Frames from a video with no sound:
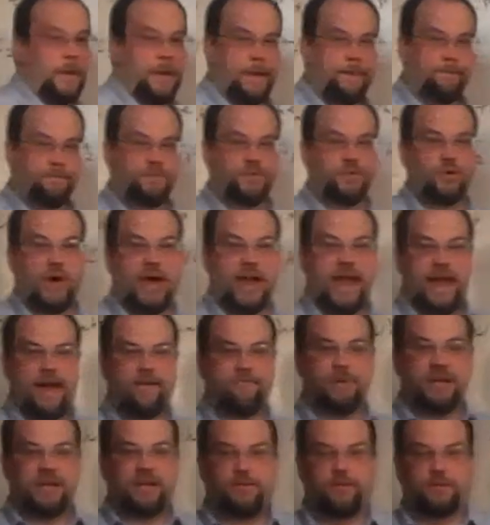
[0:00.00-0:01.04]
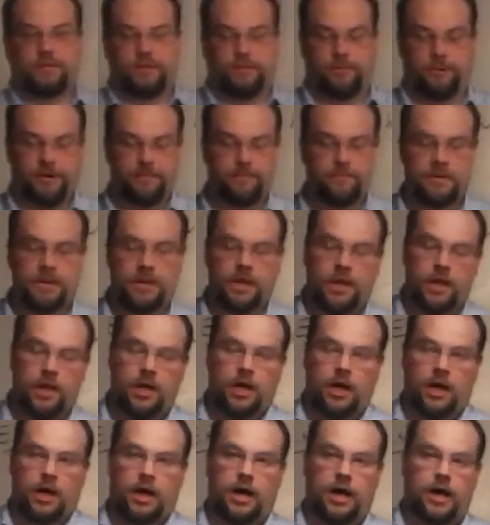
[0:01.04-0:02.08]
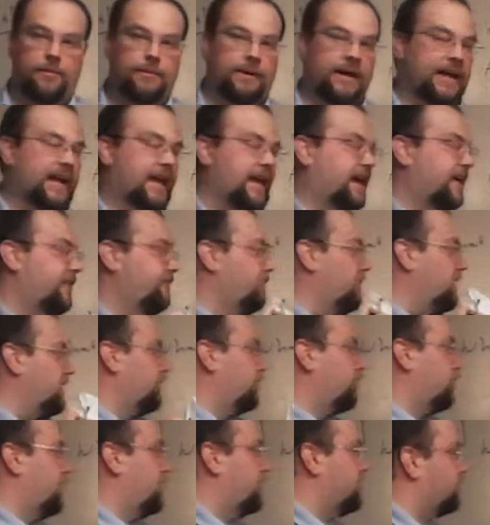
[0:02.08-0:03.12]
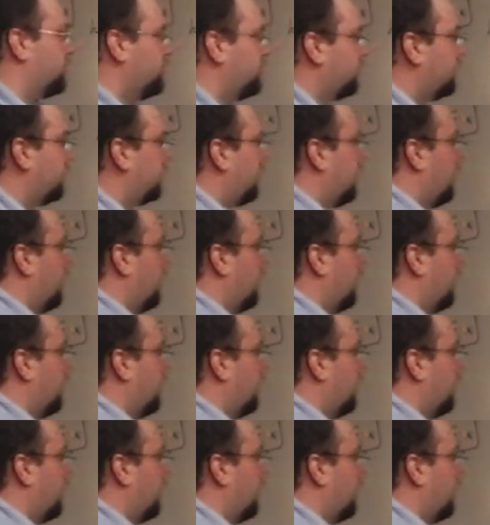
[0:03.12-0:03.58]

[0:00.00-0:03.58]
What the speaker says: Okay, so I have my equilibrium. I have my equation.